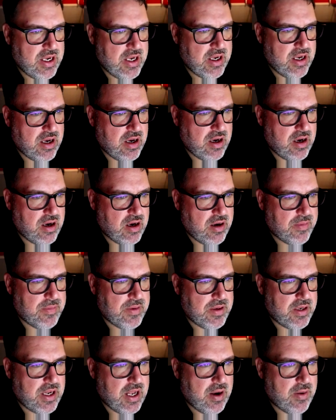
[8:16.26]
um,
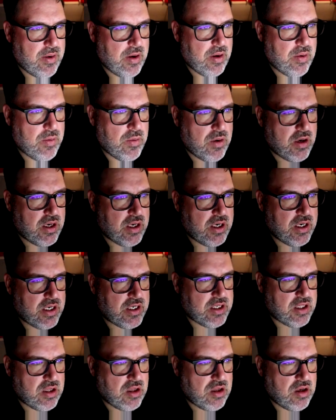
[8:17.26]
and how I wanted it to
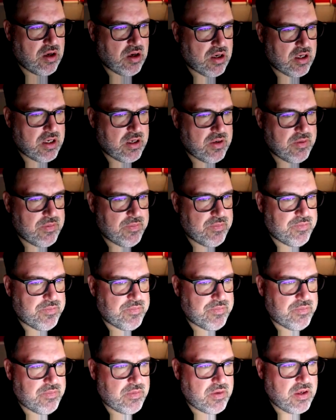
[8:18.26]
look.
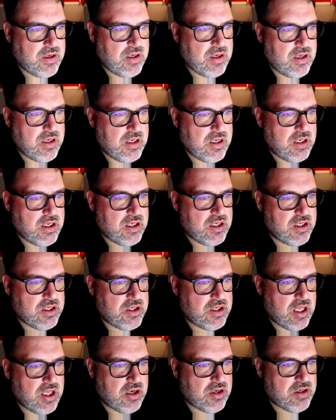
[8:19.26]
So that
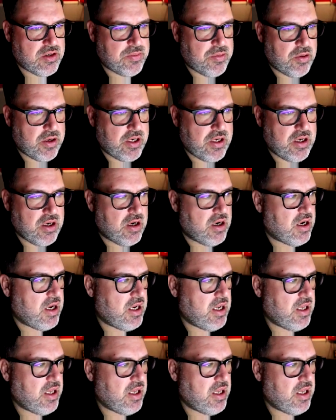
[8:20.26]
looks pretty good.